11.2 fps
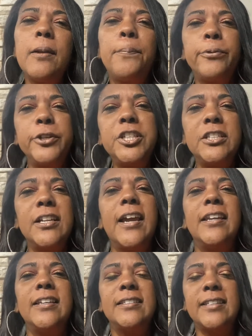
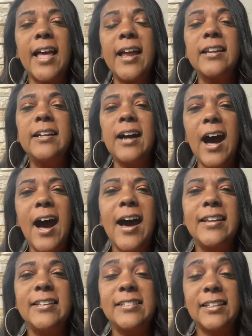appreciate is that
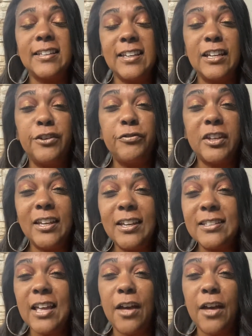God is the King of Kings